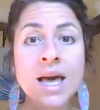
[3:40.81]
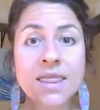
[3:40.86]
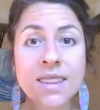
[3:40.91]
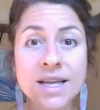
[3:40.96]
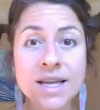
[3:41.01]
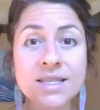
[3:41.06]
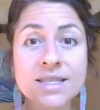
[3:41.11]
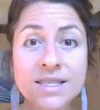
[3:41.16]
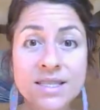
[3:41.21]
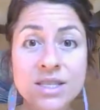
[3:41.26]

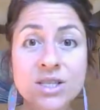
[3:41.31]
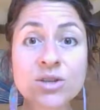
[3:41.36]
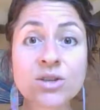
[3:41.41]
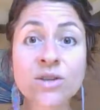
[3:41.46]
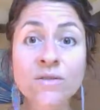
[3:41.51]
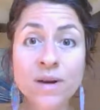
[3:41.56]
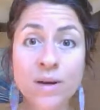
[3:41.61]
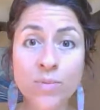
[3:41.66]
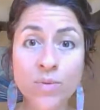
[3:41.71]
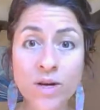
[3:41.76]
That's still
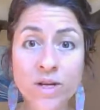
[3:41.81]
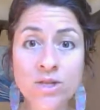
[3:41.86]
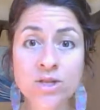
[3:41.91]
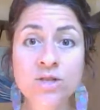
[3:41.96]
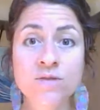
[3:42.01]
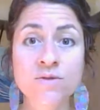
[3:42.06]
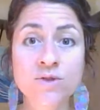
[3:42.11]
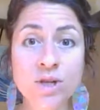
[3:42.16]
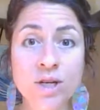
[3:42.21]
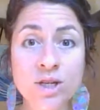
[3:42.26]
the vibration
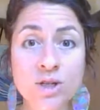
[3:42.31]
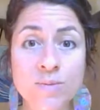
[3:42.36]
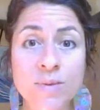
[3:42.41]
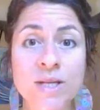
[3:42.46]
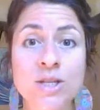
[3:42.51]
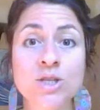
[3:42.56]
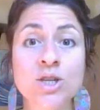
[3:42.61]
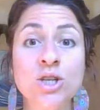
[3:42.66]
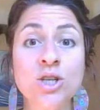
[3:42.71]
of judgment.